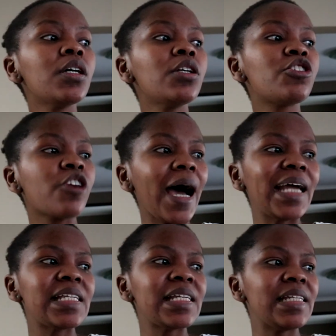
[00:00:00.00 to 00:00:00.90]

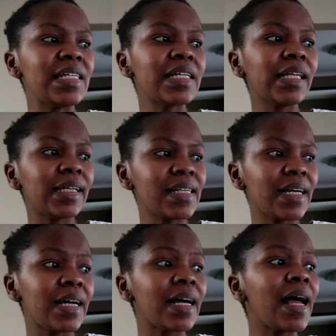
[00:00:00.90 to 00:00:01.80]

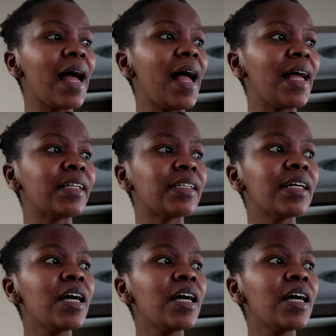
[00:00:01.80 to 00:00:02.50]
declutter, and